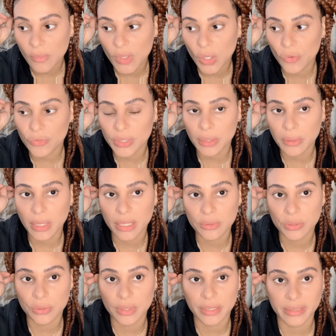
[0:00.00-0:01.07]
hopefully I
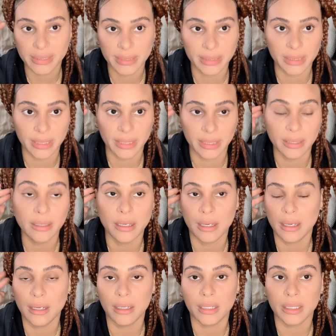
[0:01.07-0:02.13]
do that today
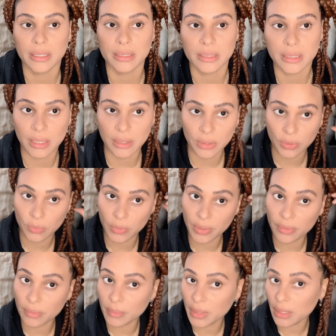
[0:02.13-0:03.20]
and I can take you
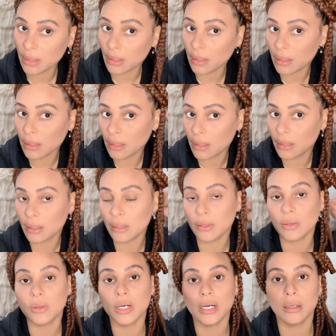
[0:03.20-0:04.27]
with me
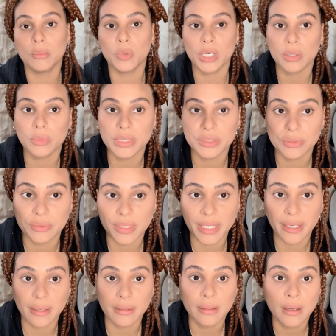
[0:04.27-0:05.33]
while we do that.